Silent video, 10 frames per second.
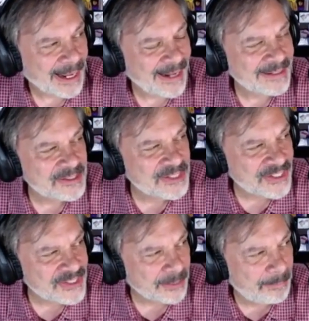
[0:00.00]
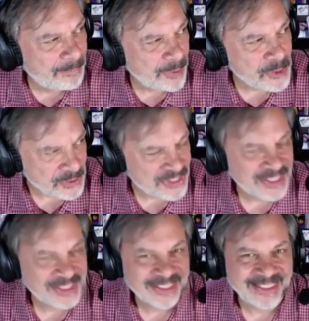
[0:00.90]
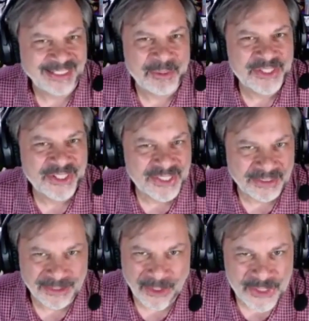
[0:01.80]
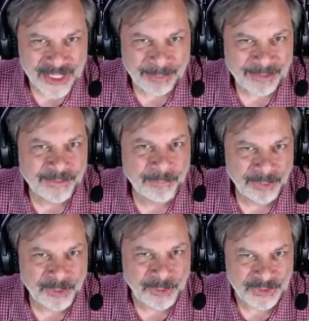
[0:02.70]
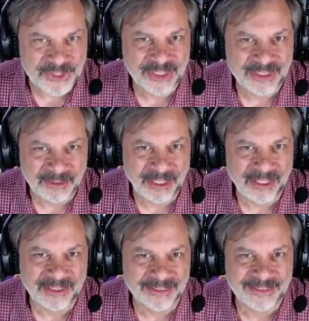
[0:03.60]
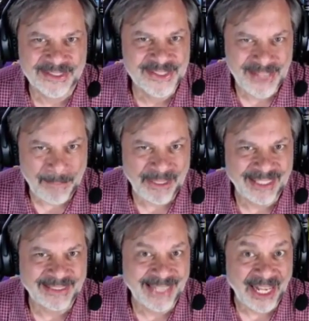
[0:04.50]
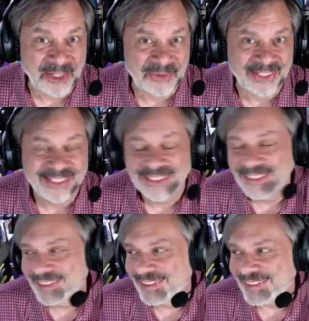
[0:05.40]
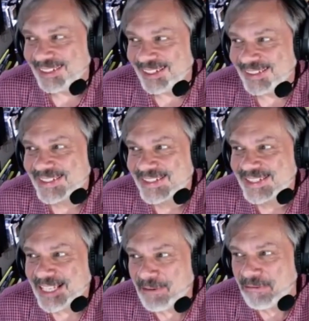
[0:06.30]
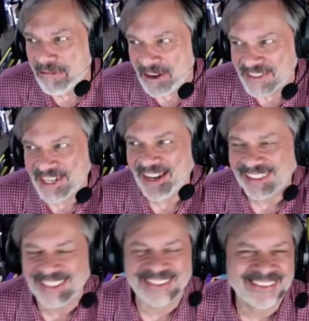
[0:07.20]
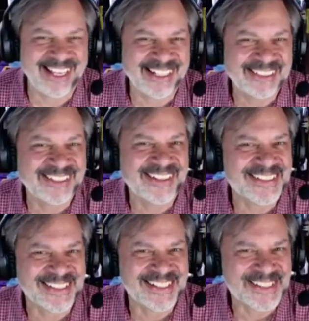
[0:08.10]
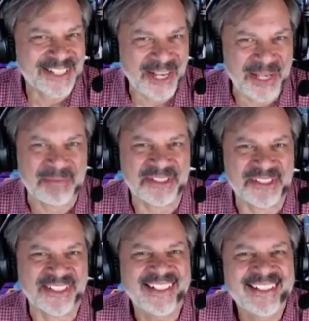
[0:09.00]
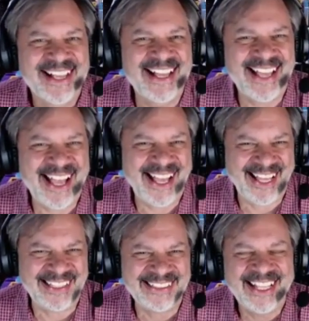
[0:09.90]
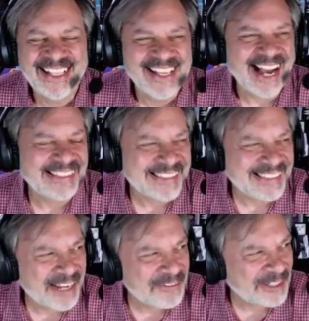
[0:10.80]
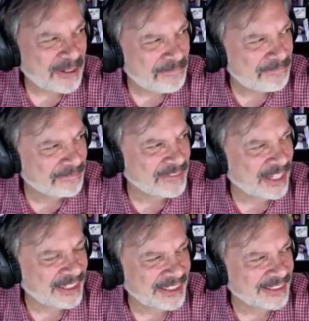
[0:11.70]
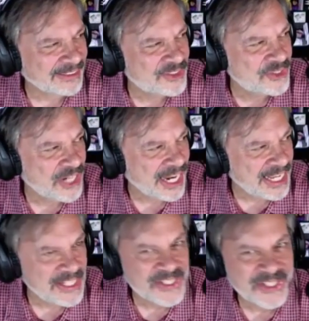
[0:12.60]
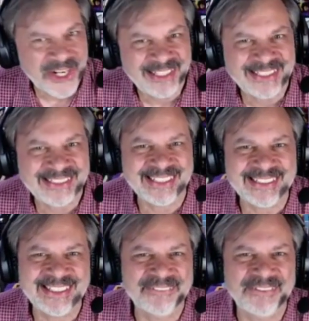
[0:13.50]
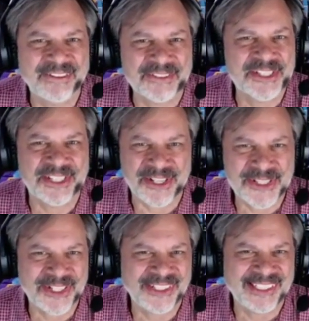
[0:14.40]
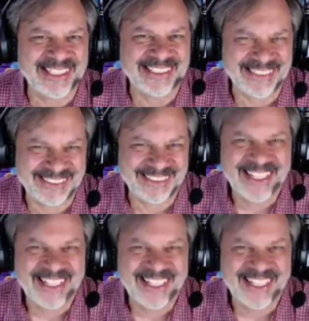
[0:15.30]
and it's just a boot. It was just a close up of a boot stepping down. And Steve rejected that card 6 times. And I didn't have enough chains on it. I didn't have enough studs on it.